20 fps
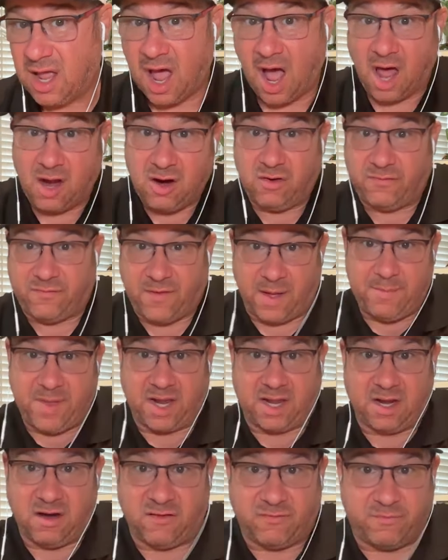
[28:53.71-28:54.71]
I don't know if I'm
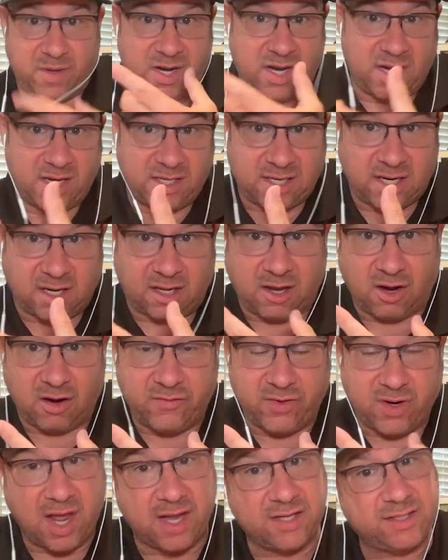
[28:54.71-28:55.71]
making enough money to take care of
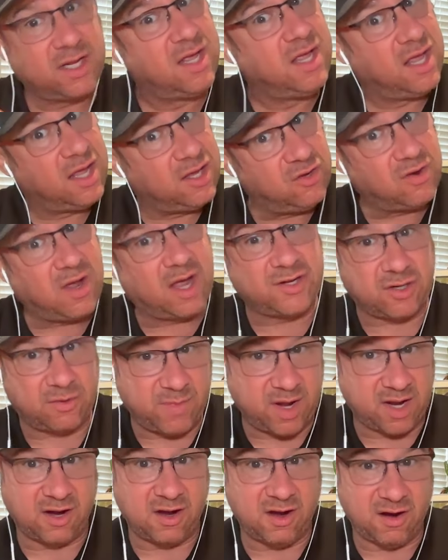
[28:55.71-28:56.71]
you guys. You guys aren't
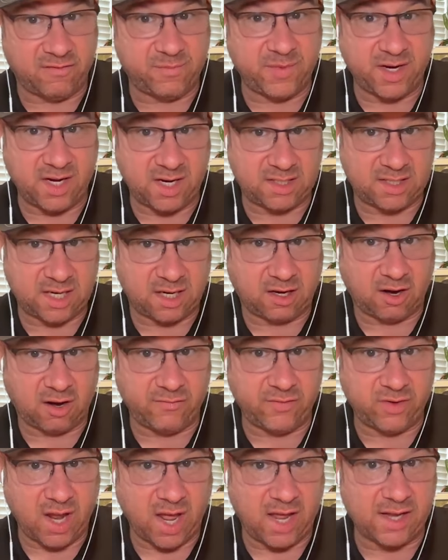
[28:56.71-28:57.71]
making enough money to take care
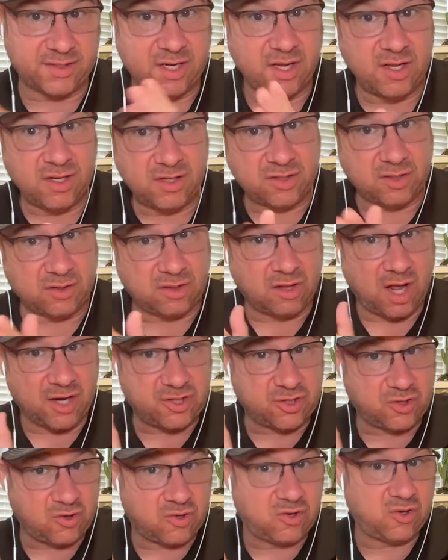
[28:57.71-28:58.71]
of you guys. So the
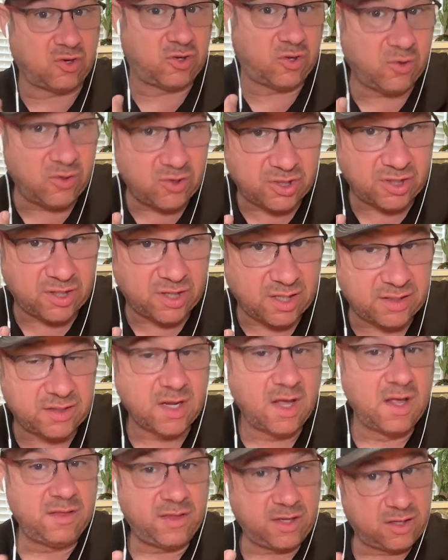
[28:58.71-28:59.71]
logical conclusion is
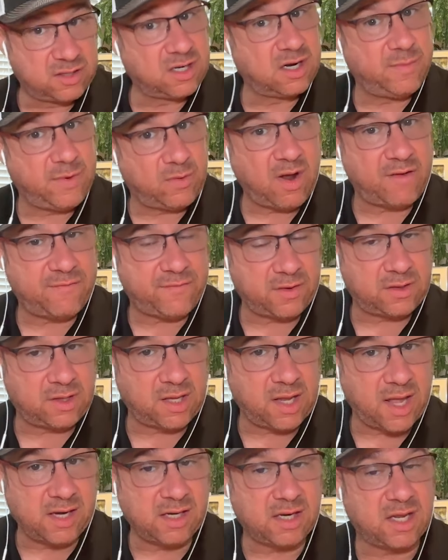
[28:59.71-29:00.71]
things are going to be rough at
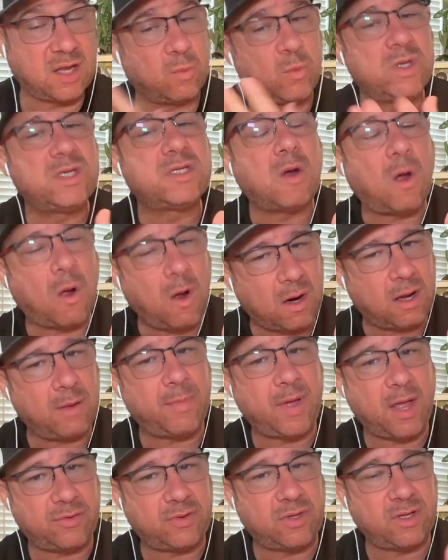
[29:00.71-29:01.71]
the end. Can we talk
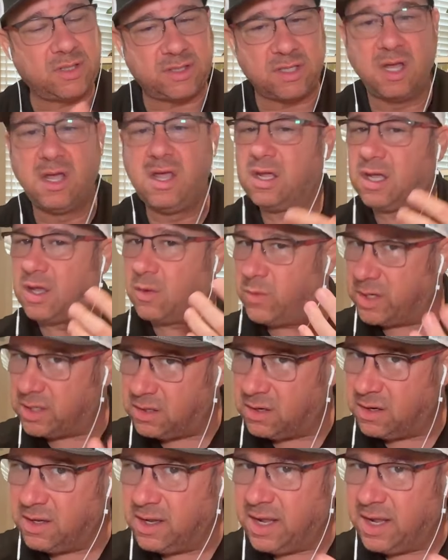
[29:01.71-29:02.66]
about this? Can we?